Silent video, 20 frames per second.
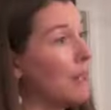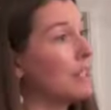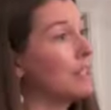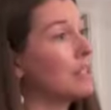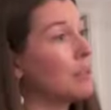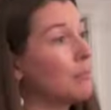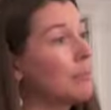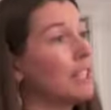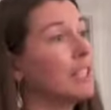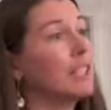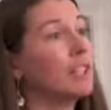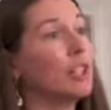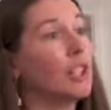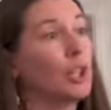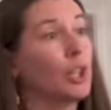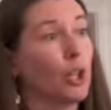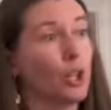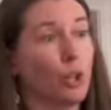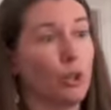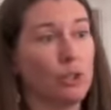It's something that the
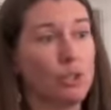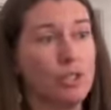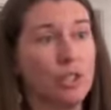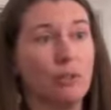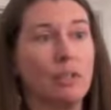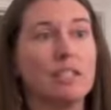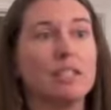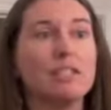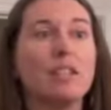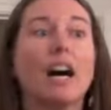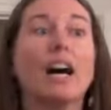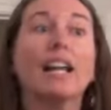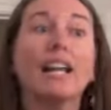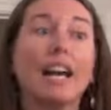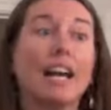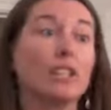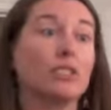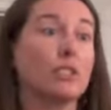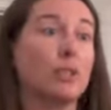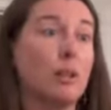girls do. It's not
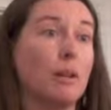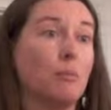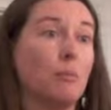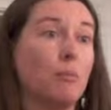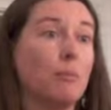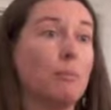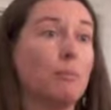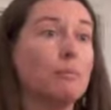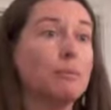actually